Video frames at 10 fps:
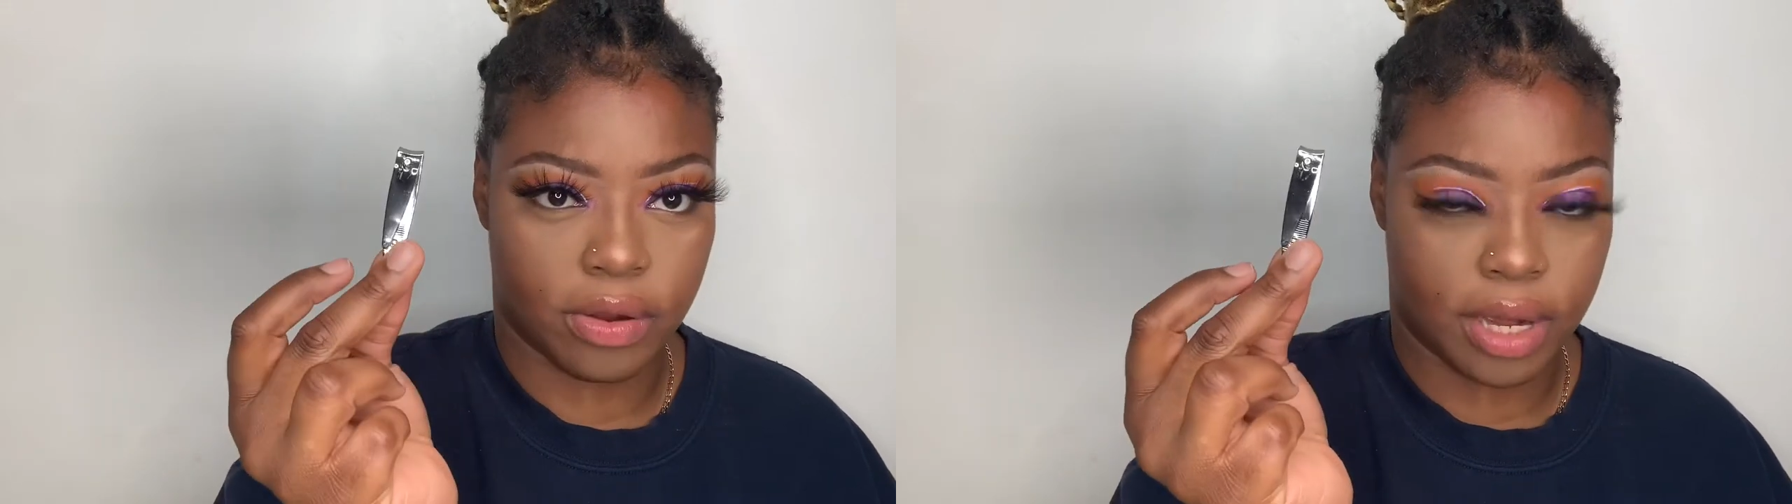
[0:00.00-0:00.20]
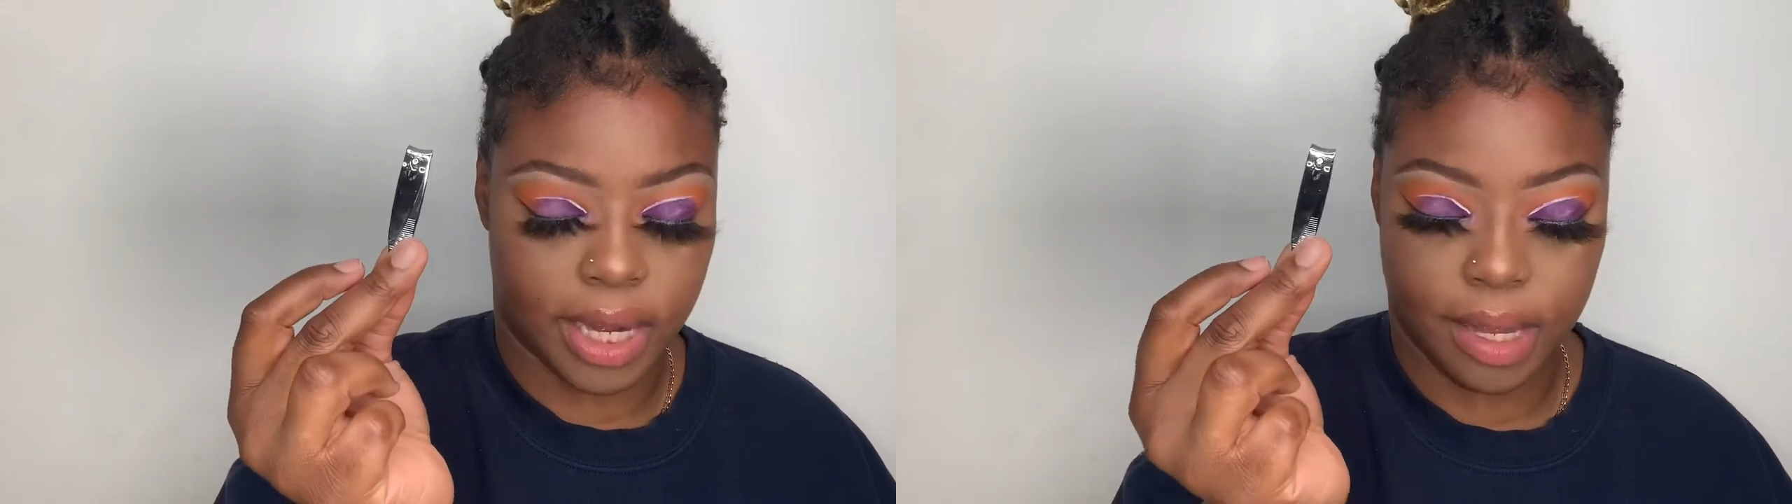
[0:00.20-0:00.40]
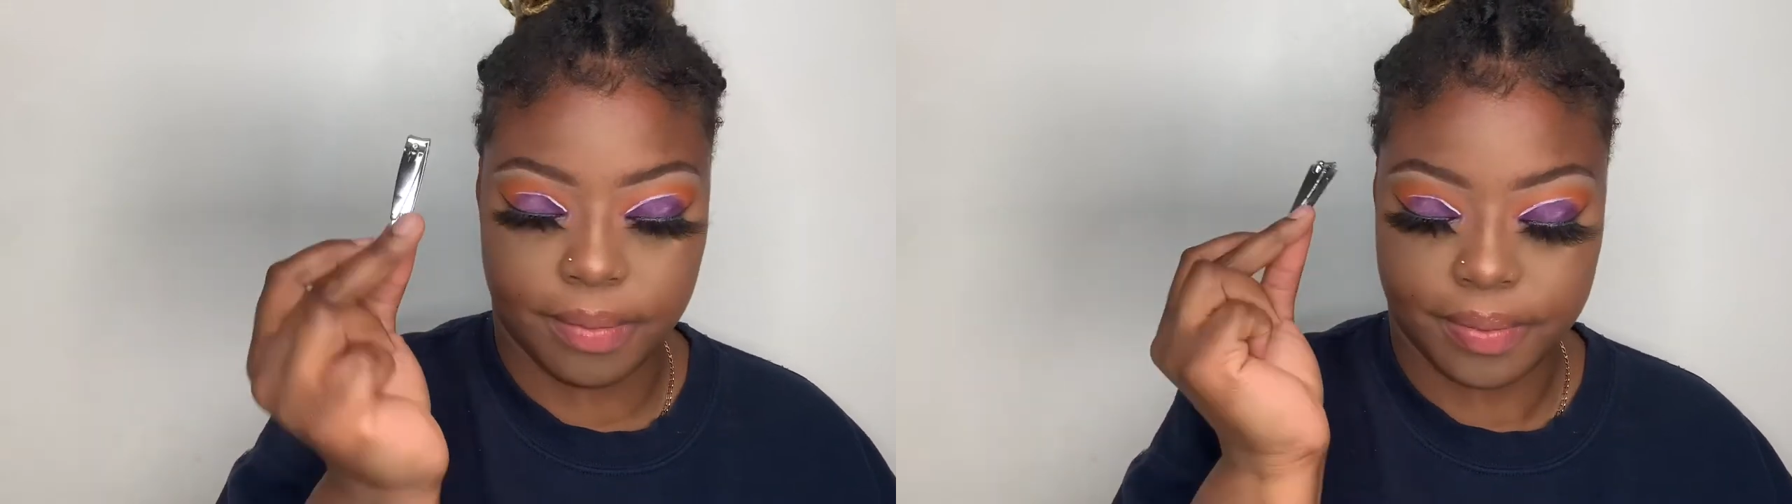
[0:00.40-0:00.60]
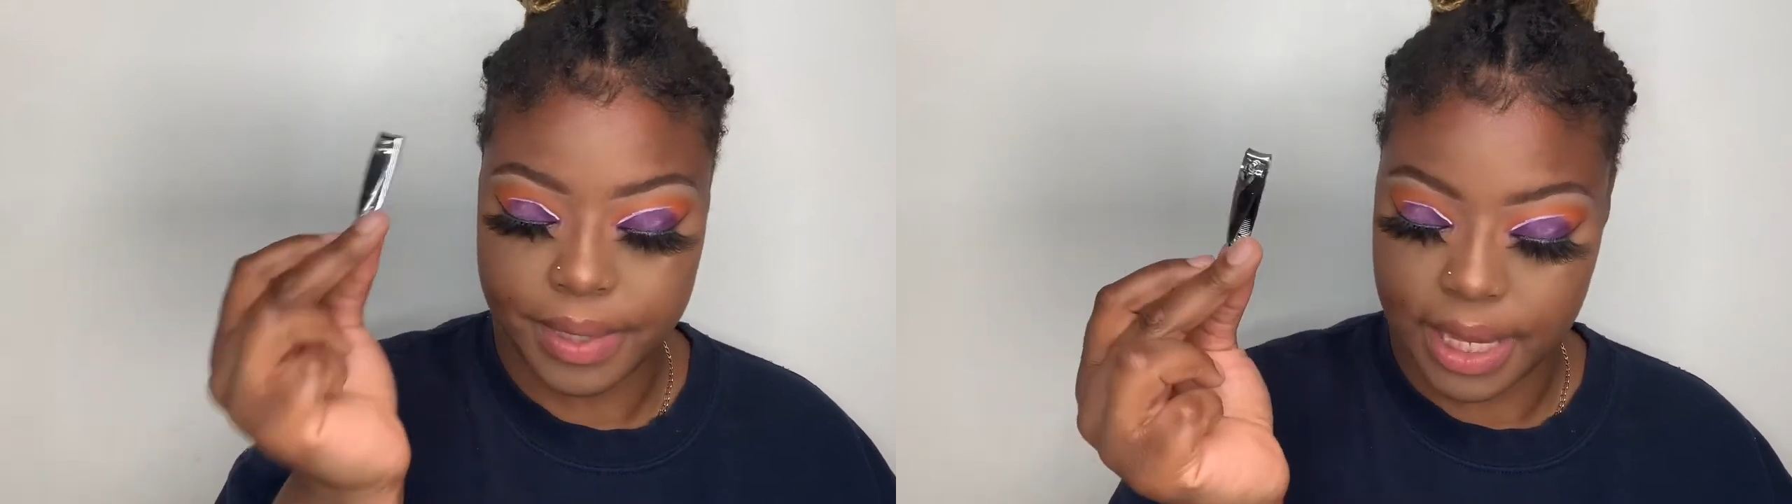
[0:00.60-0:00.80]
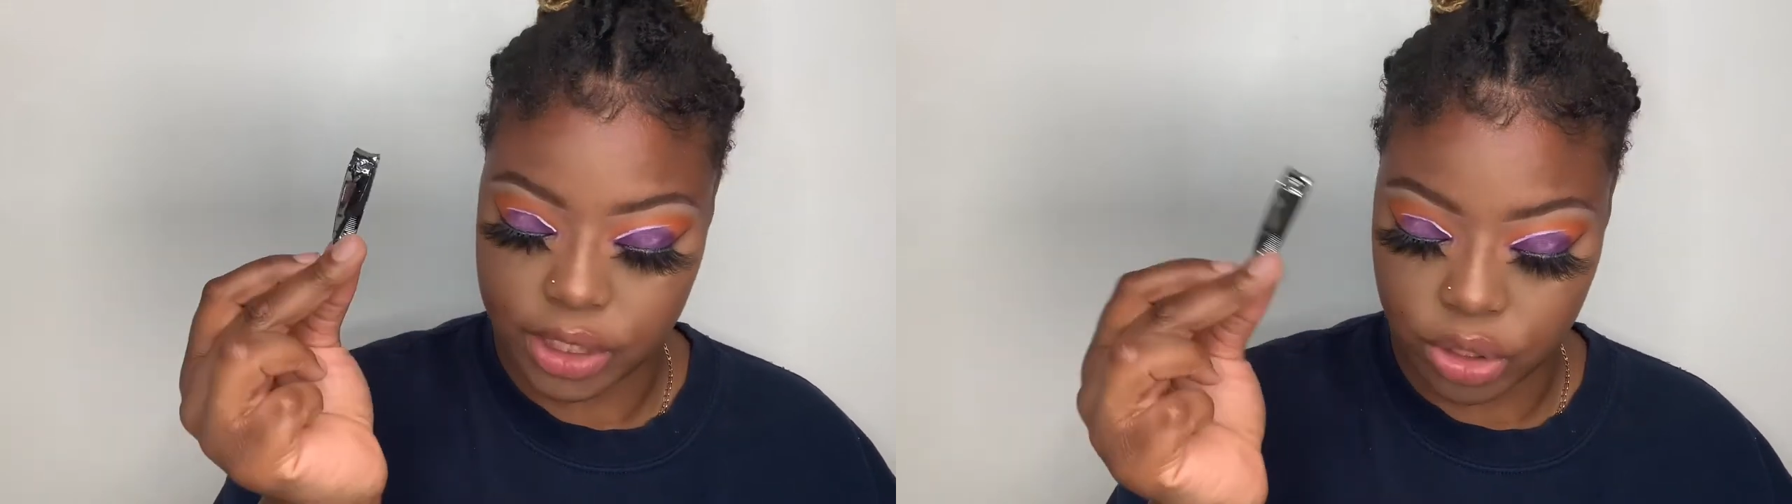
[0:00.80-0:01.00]
clip.
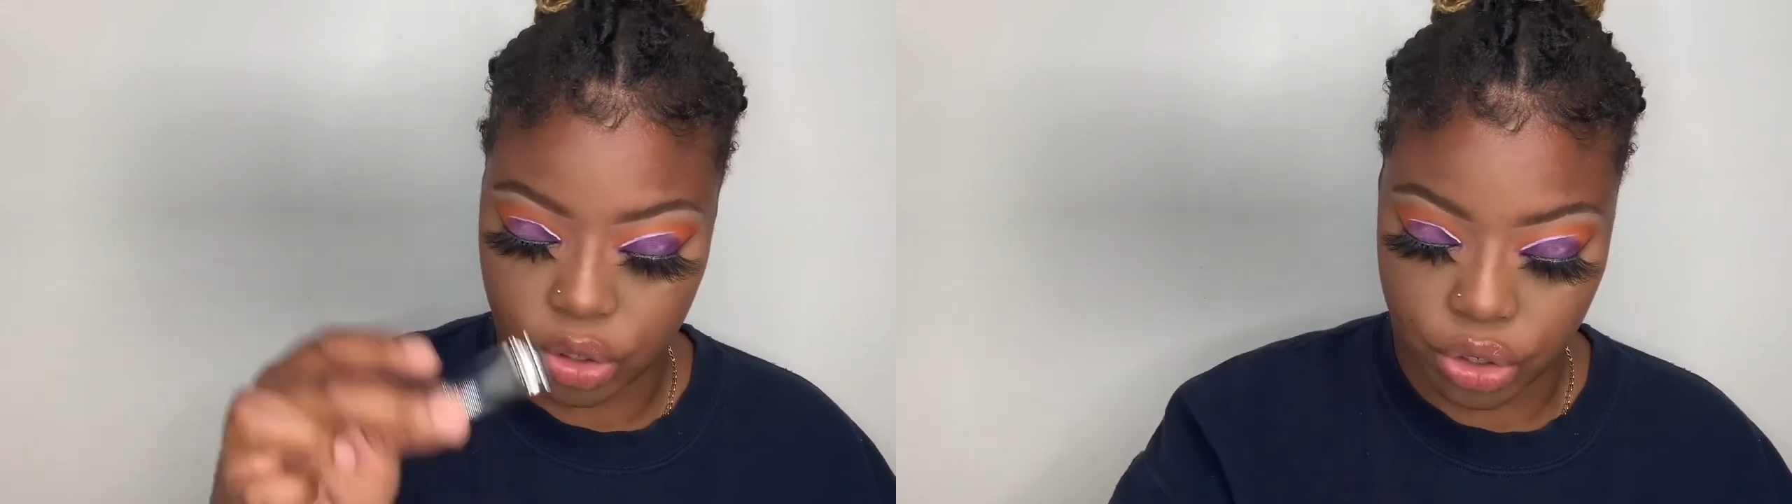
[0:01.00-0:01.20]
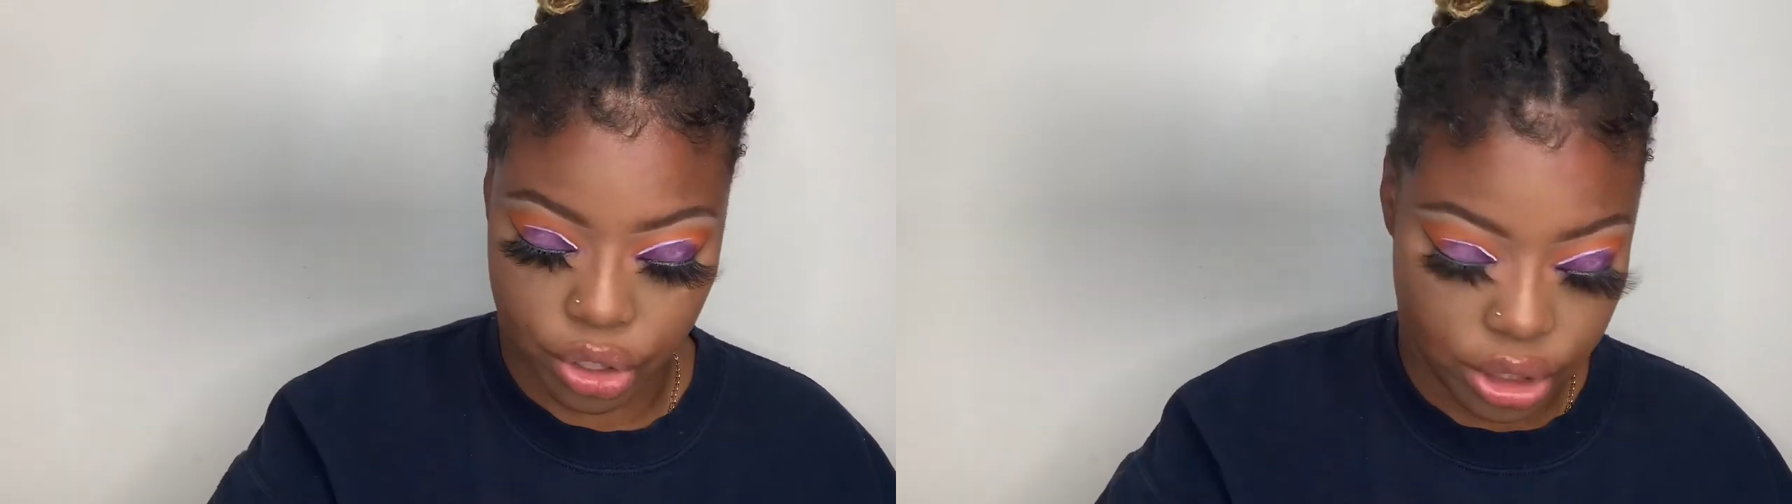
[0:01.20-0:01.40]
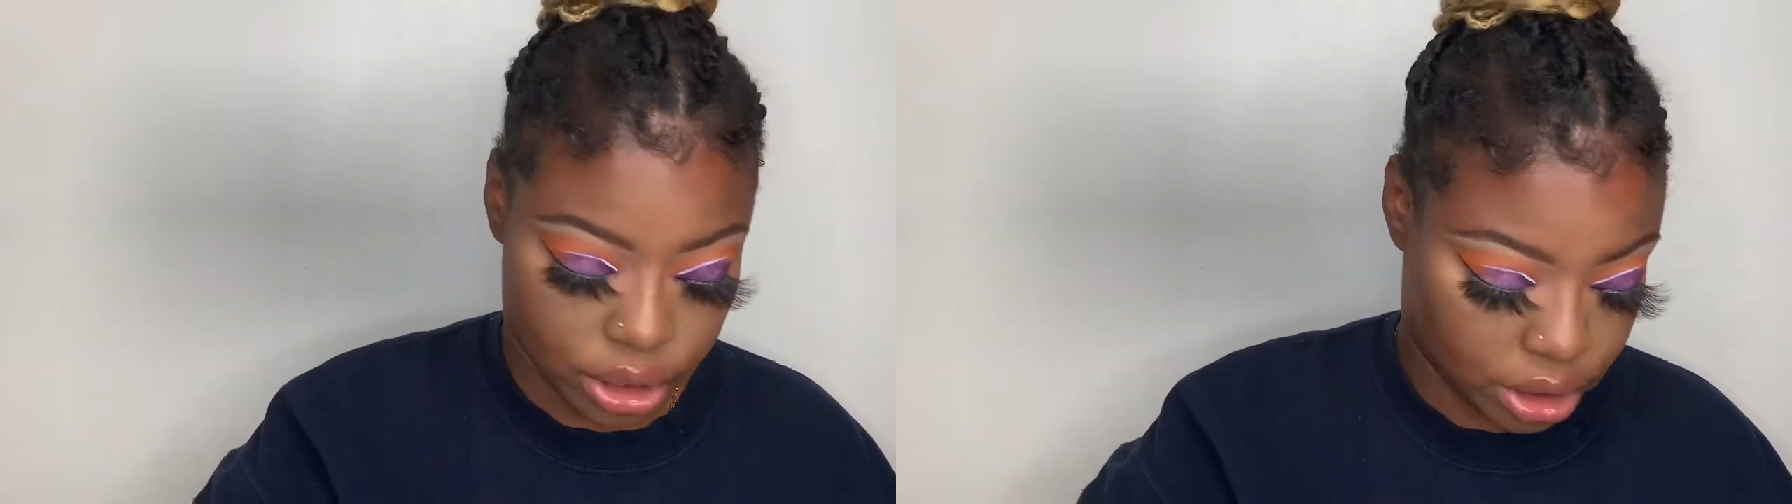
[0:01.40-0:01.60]
That's good.